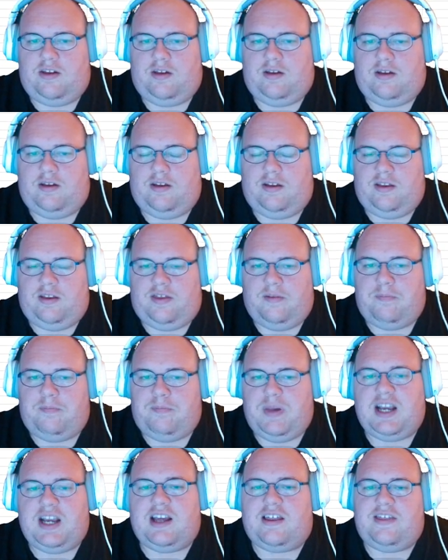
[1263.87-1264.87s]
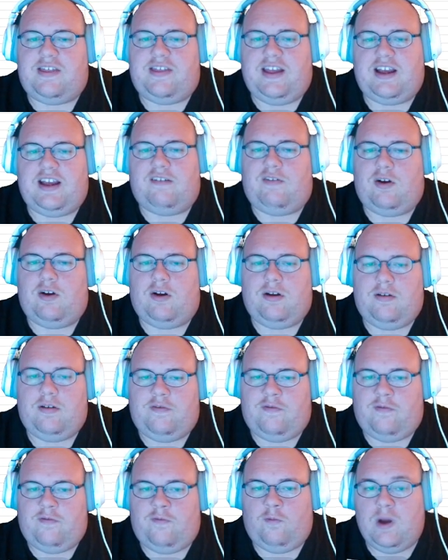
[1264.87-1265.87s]
The biggest thing
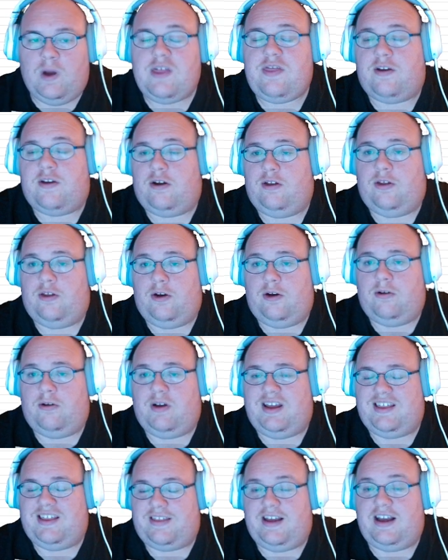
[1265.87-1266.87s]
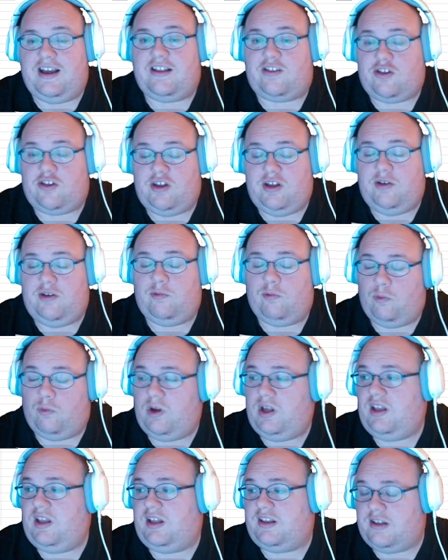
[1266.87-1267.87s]
with her though is that she
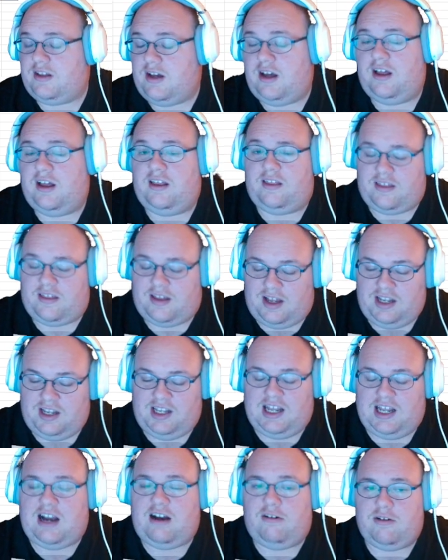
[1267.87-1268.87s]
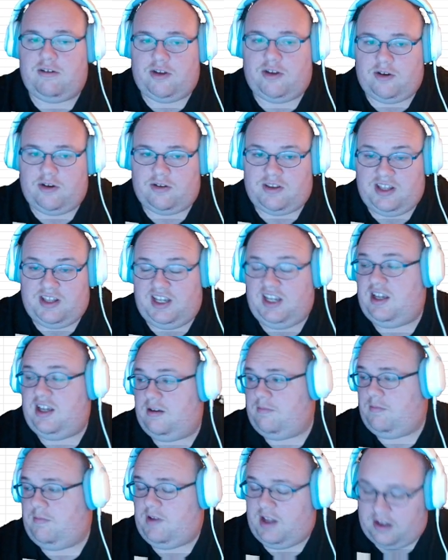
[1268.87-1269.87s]
really does allow your
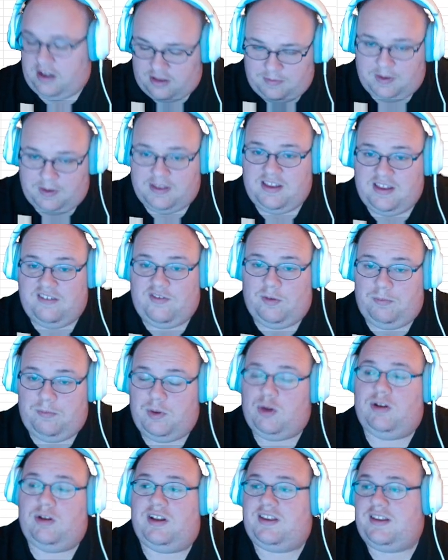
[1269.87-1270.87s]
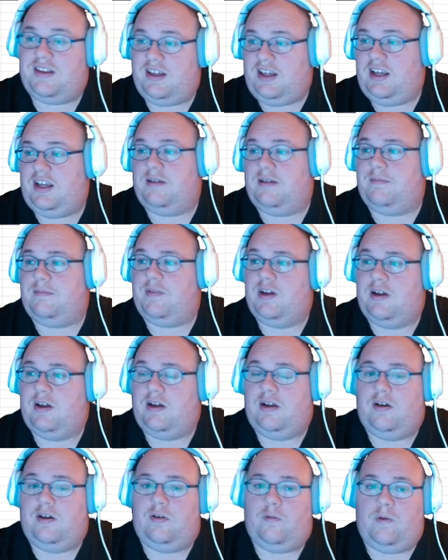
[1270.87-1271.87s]
team, especially if you build a team
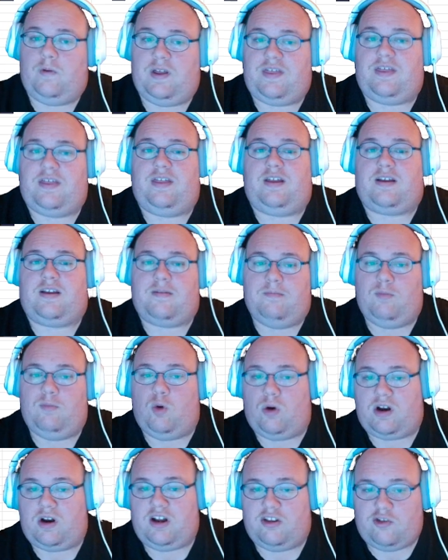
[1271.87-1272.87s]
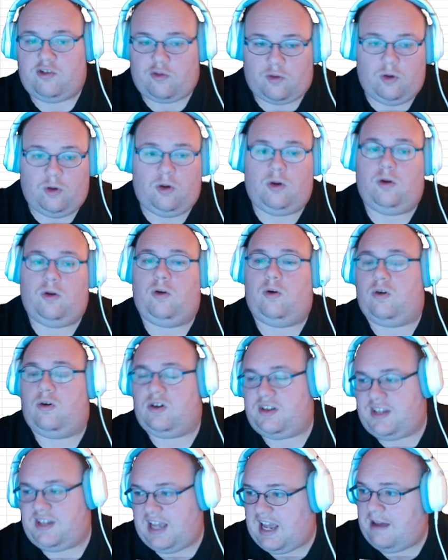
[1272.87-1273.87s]
with more control or
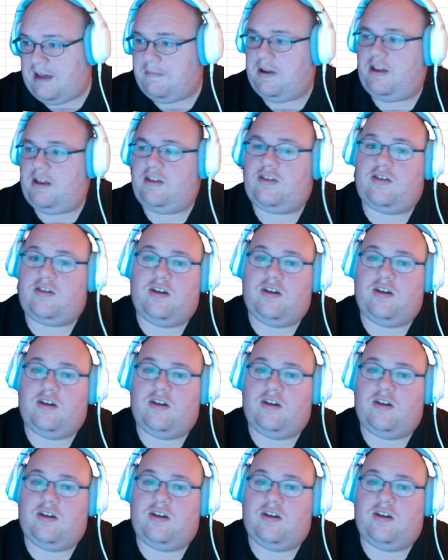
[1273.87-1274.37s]
damage,